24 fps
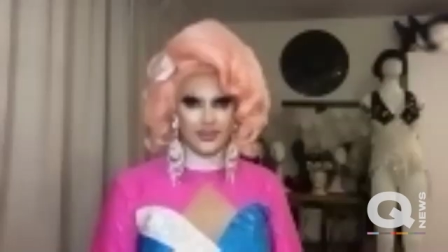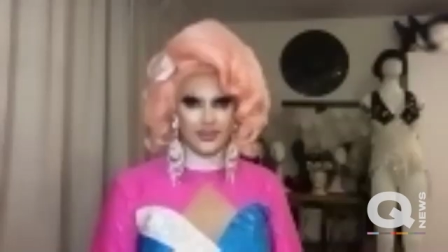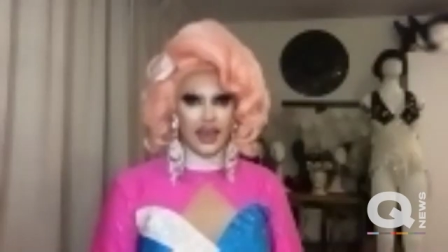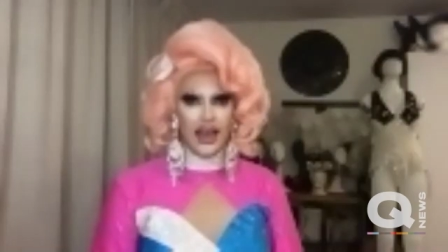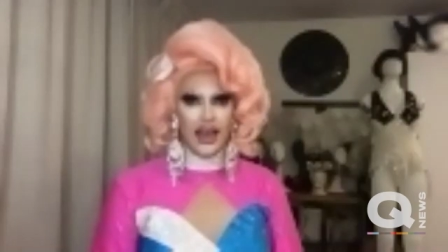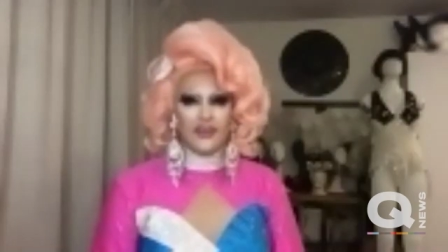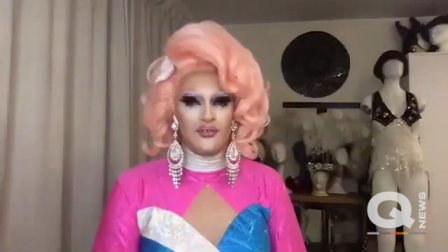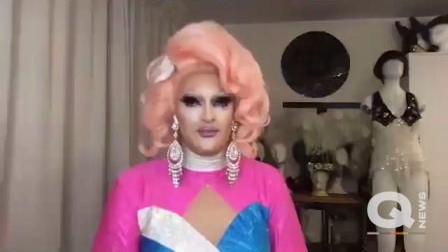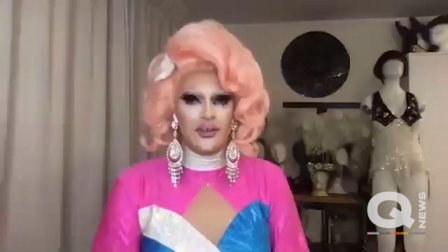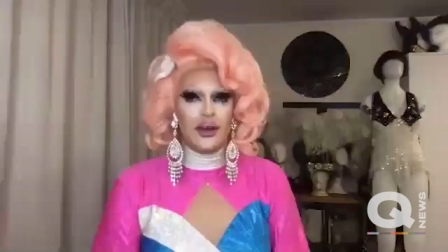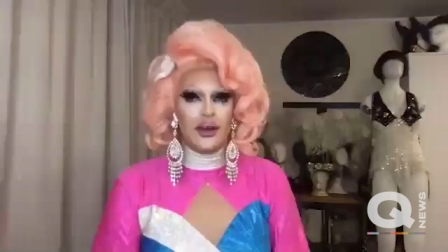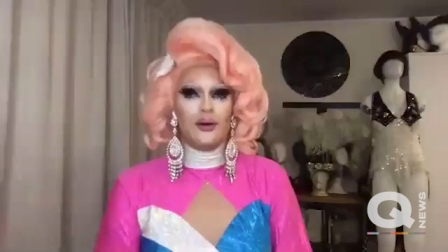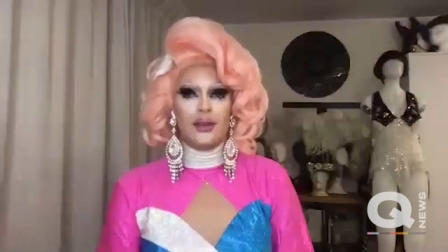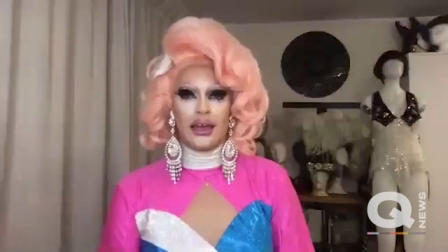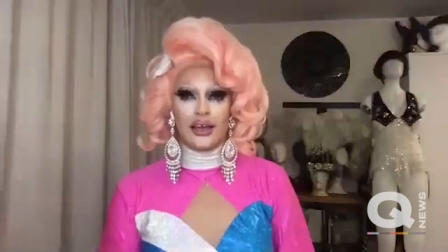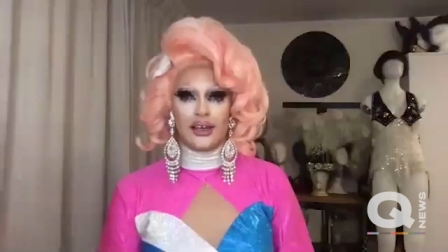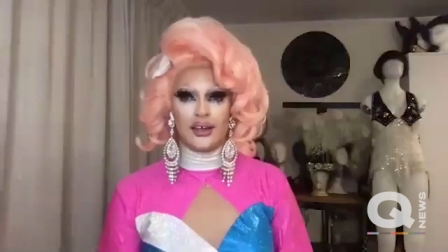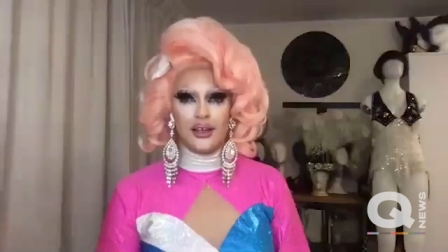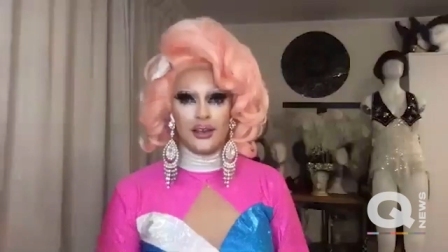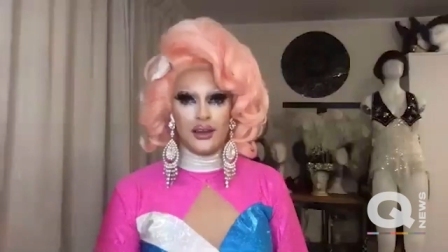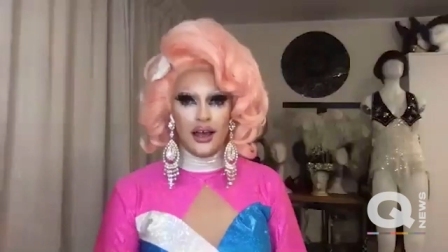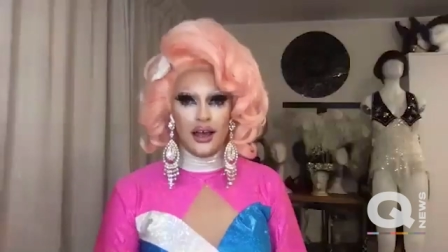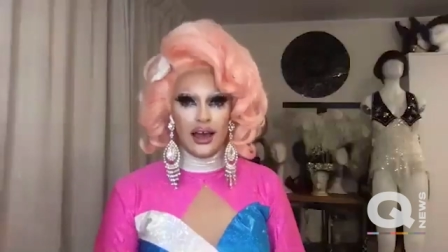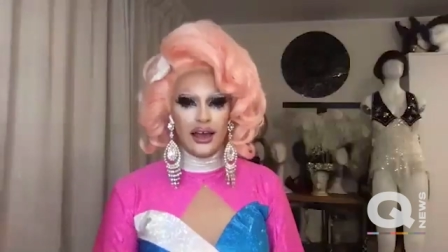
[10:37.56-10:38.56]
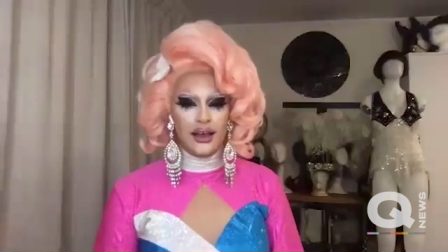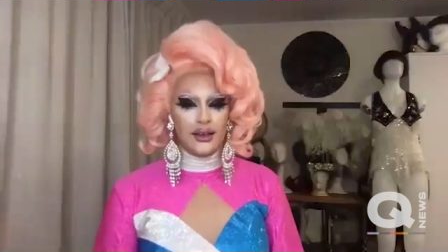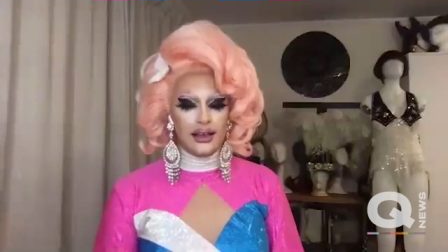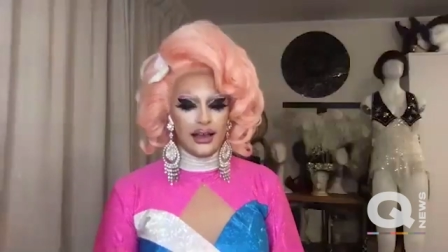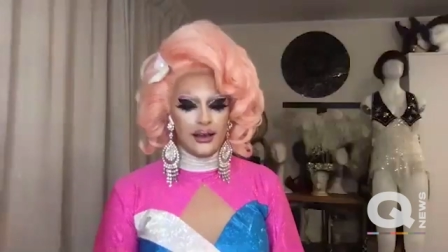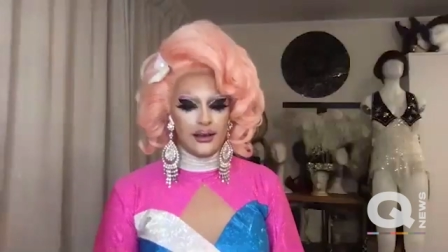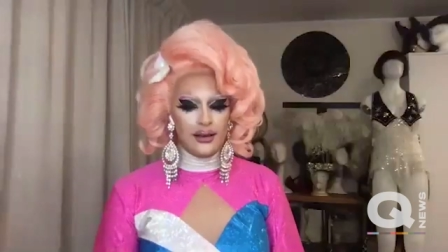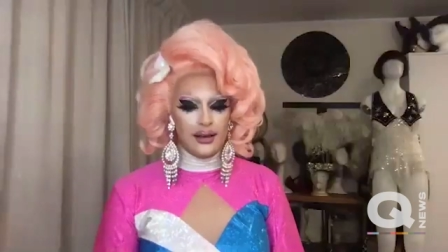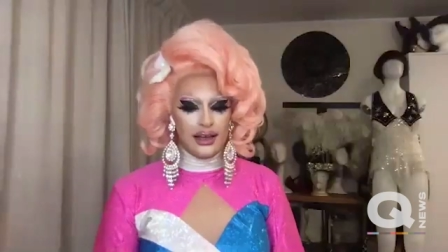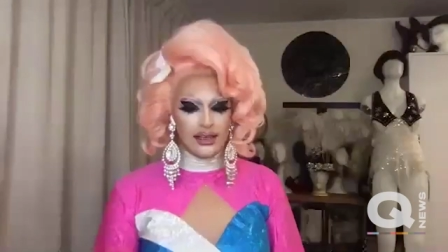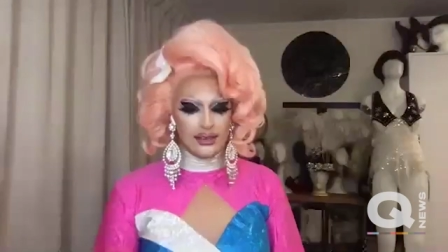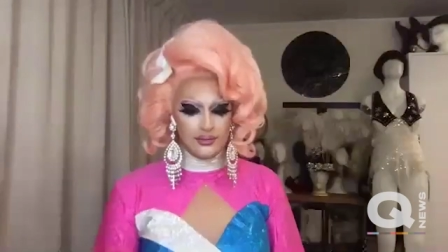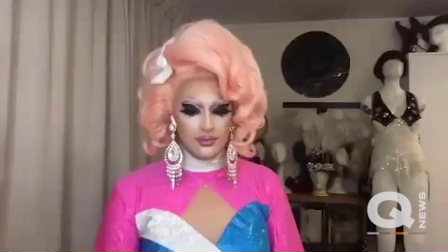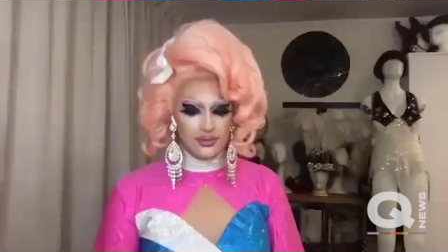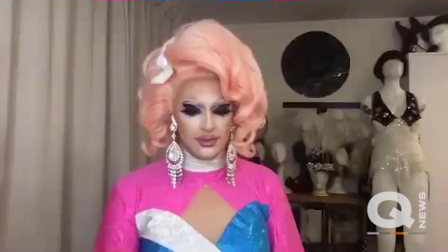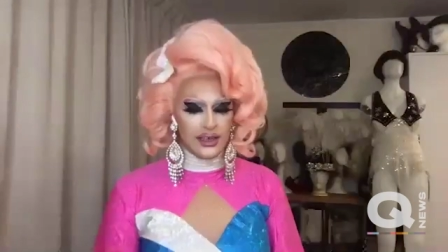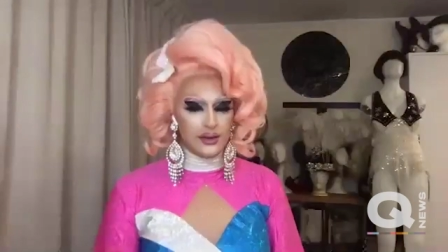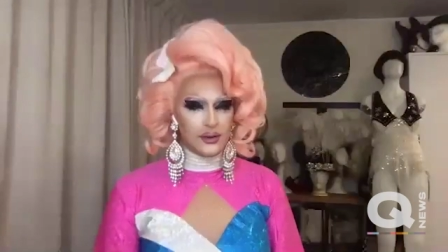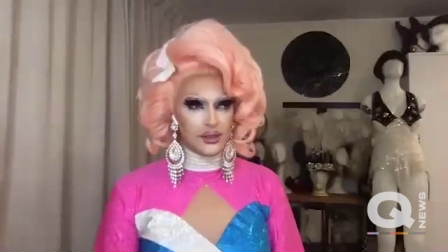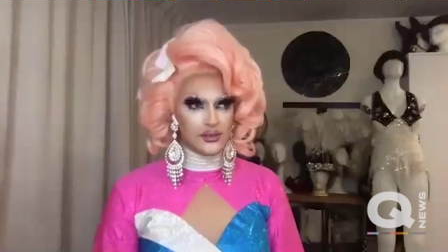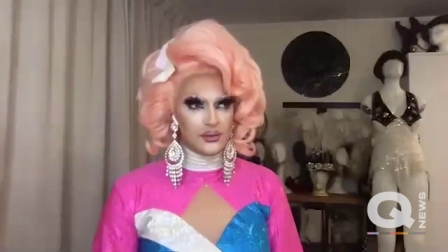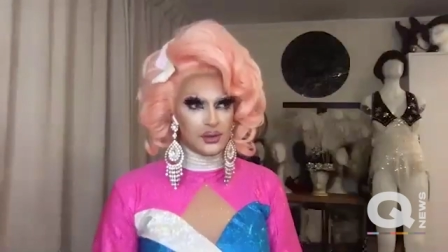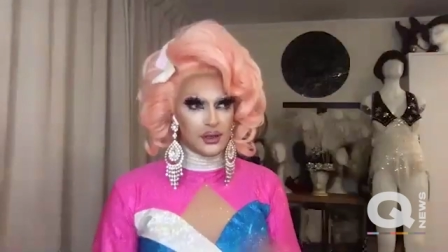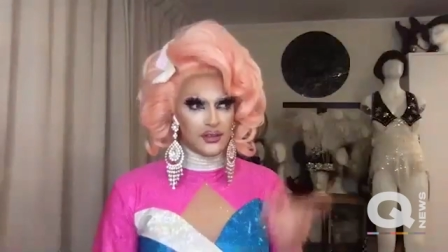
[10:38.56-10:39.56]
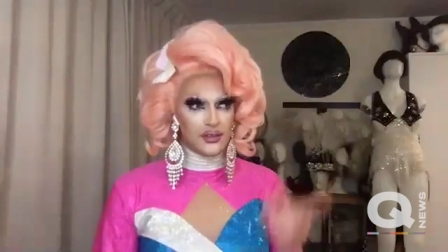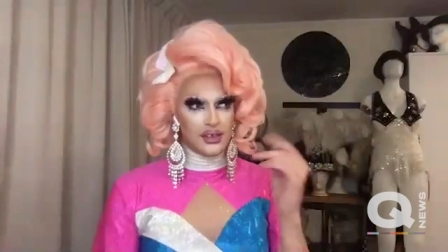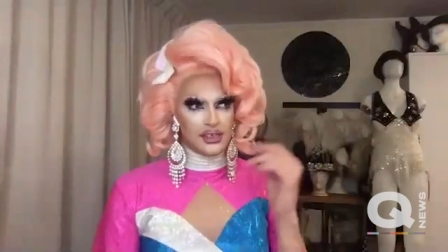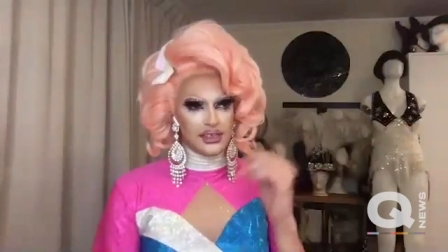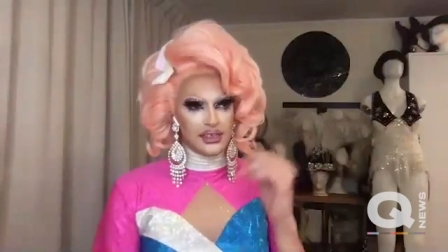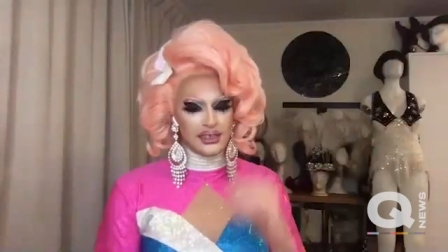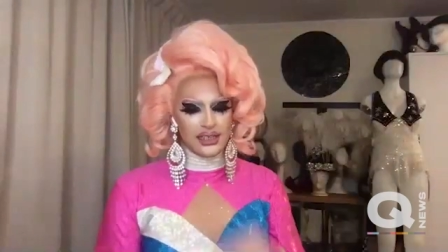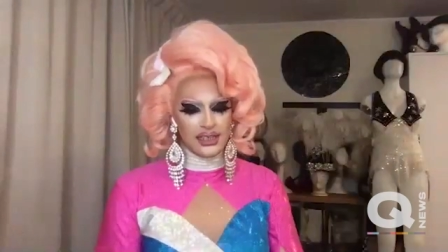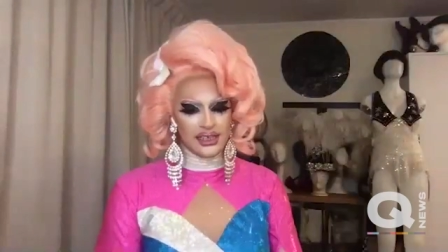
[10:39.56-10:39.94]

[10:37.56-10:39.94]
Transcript: I felt like it. I think it was one of the first things